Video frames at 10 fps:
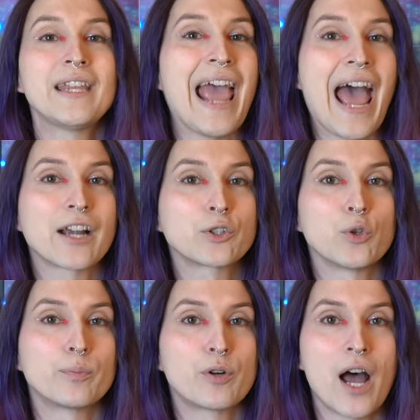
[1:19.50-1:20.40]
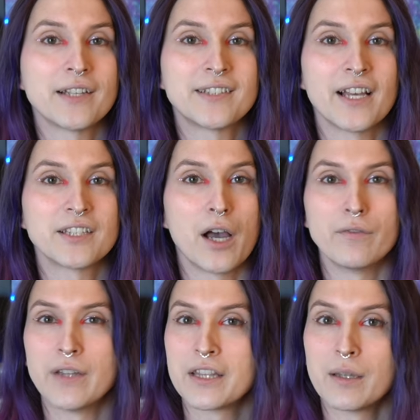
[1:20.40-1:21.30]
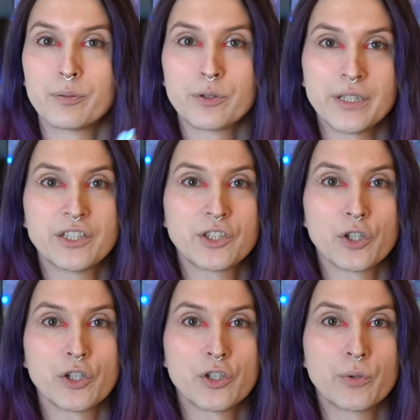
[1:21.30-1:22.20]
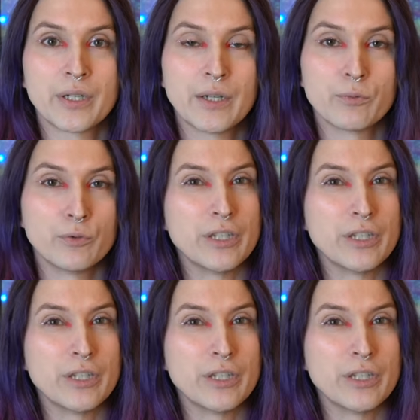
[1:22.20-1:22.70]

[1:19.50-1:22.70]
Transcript: the actual process of like the pre-surgery